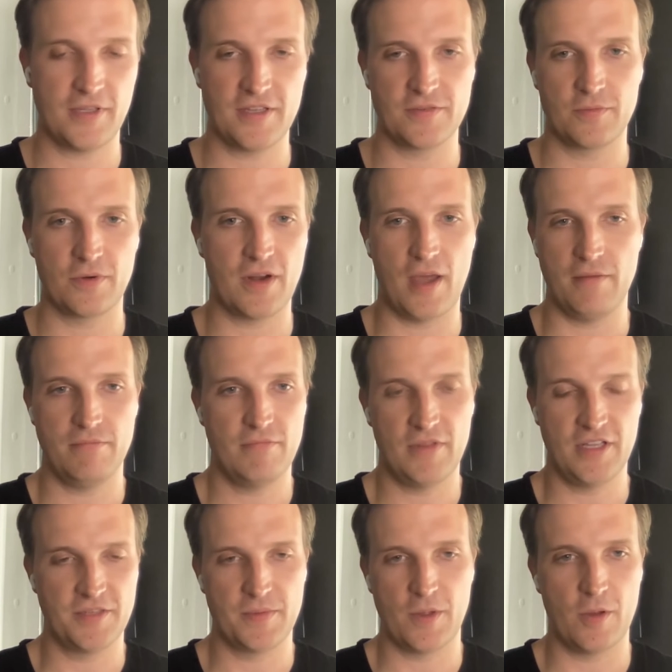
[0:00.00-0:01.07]
because we're not
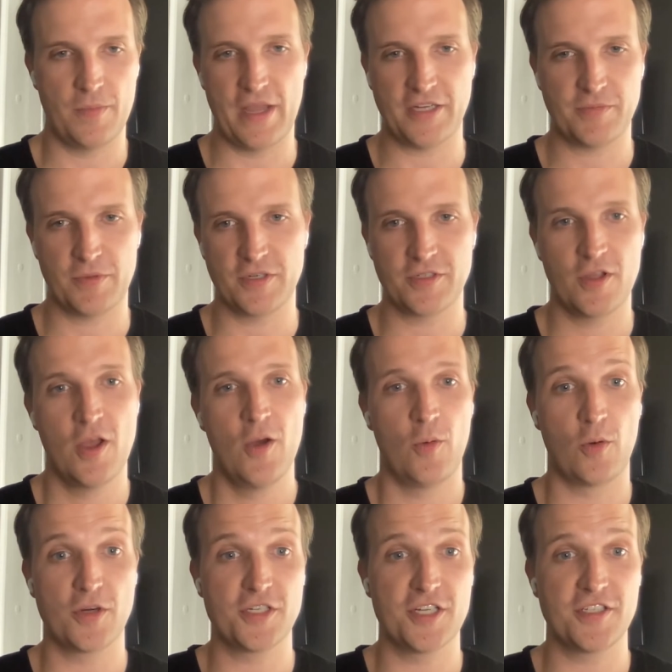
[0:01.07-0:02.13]
Elizabeth Holmes experts.
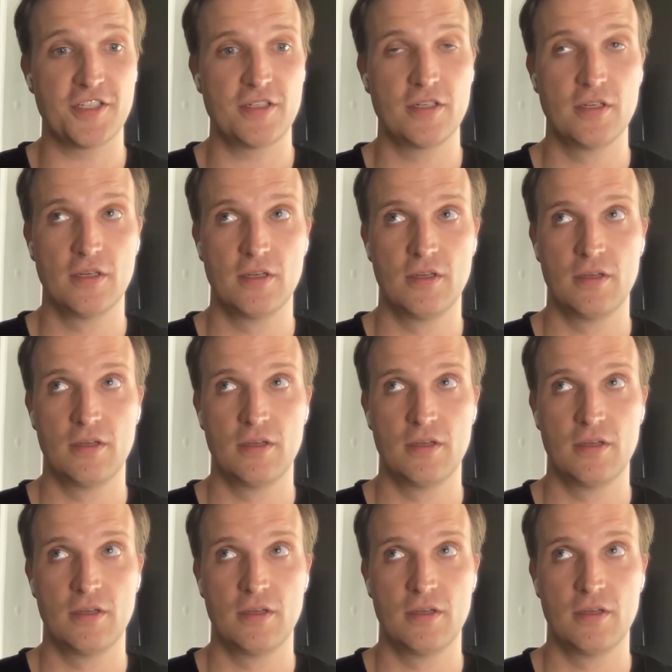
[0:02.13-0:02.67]
We're just